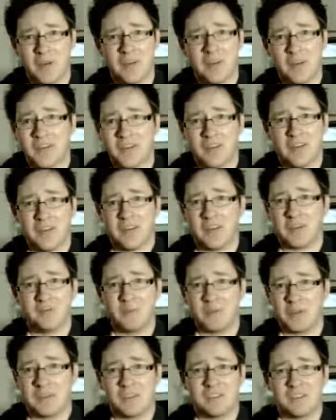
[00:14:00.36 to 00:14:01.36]
brother
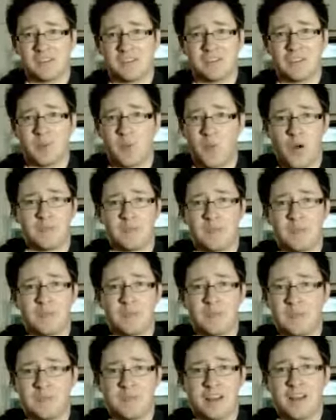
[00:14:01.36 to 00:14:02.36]
um, because the work
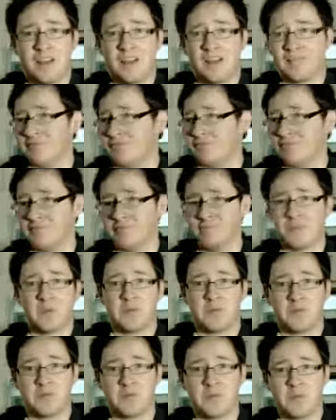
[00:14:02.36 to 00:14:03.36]
he was at, they
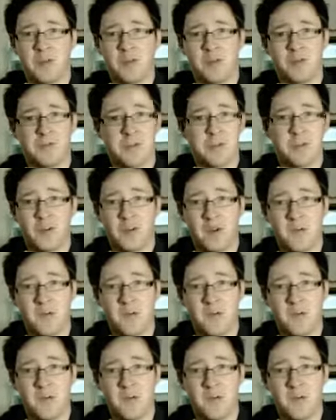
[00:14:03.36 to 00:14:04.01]
were throwing them out. I